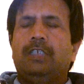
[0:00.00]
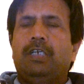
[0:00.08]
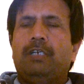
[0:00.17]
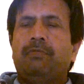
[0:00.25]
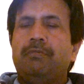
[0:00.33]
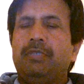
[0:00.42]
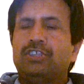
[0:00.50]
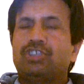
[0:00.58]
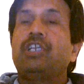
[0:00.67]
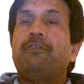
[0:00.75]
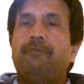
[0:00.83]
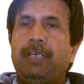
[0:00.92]
or maybe
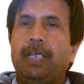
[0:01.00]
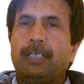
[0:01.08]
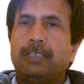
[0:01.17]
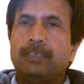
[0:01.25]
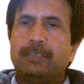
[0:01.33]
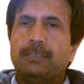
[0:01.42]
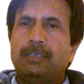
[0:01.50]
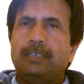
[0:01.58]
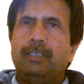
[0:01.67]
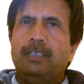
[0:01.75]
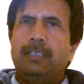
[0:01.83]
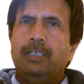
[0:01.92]
stiff neck.
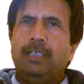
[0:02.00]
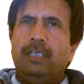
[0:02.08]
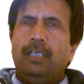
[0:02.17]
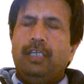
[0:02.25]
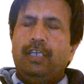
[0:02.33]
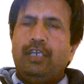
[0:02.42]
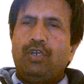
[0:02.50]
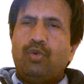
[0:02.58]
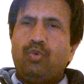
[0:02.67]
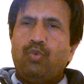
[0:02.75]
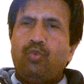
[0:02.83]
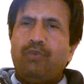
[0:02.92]

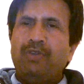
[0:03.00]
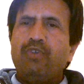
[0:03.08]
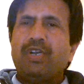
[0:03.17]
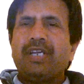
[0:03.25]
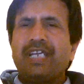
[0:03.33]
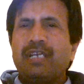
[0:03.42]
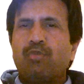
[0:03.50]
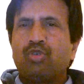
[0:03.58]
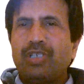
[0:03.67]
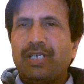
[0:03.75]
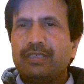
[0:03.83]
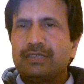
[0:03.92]
Now, when we are talking
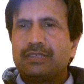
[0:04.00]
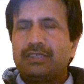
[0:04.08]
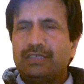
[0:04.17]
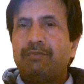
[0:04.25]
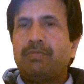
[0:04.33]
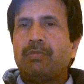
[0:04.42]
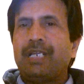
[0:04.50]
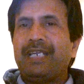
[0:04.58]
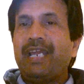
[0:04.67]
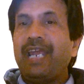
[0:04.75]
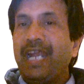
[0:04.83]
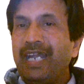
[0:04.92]
about the symptom
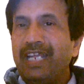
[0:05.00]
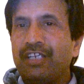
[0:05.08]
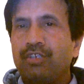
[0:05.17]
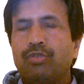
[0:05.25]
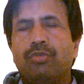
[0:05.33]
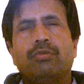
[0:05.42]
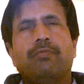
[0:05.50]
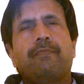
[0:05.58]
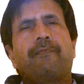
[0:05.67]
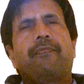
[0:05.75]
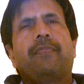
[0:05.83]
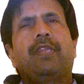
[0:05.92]
like headache, you
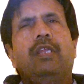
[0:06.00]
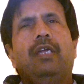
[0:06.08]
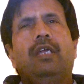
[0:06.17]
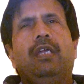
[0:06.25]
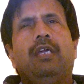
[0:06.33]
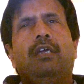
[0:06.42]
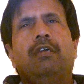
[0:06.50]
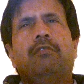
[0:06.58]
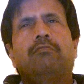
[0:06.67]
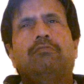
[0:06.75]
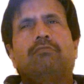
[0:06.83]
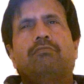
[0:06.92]

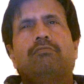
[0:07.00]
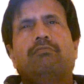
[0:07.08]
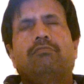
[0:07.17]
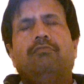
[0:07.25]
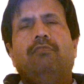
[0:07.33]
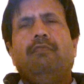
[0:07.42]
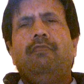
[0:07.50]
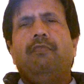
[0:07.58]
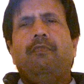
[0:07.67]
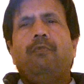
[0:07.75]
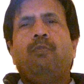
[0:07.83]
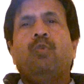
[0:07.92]
know,
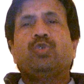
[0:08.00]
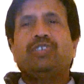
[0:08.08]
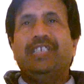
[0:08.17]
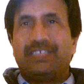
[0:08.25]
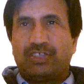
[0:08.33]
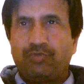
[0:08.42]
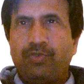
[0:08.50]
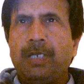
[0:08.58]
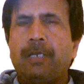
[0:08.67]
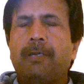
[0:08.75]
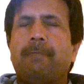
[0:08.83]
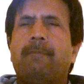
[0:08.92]
most it's
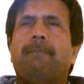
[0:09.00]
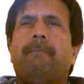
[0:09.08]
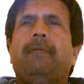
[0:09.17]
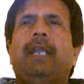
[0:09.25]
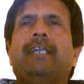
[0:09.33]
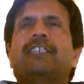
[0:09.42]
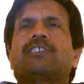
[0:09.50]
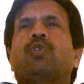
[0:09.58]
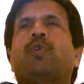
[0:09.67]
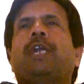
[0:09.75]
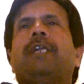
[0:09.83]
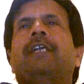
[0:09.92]
severe and it is
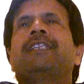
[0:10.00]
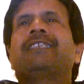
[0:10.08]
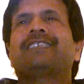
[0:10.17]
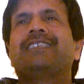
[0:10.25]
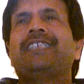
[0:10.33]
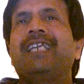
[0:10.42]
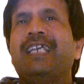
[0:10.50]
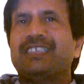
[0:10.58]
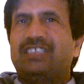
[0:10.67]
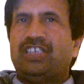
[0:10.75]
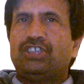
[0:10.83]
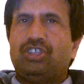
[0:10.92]
located in the single
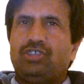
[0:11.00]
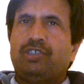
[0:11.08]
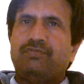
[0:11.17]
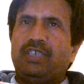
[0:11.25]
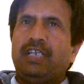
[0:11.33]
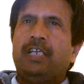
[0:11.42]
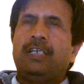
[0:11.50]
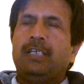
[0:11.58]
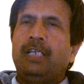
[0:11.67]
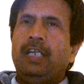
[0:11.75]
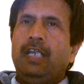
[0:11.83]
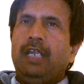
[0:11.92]
section of the head
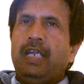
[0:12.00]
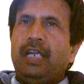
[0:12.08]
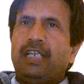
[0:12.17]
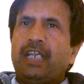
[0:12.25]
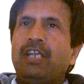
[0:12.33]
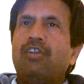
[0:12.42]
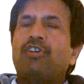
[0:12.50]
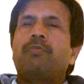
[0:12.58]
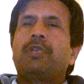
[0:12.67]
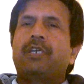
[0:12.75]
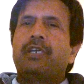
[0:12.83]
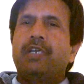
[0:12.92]
and
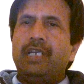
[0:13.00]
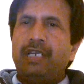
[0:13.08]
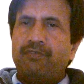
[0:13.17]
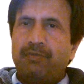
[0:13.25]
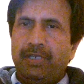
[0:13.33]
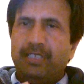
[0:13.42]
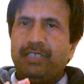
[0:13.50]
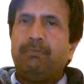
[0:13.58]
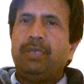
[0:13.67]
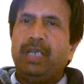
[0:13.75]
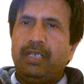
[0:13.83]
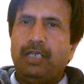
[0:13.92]
cannot be relieved by the
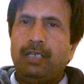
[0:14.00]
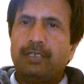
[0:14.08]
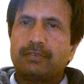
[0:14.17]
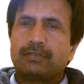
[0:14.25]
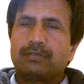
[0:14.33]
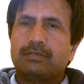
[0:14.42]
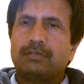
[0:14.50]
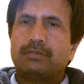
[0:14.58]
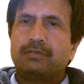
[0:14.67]
painkillers.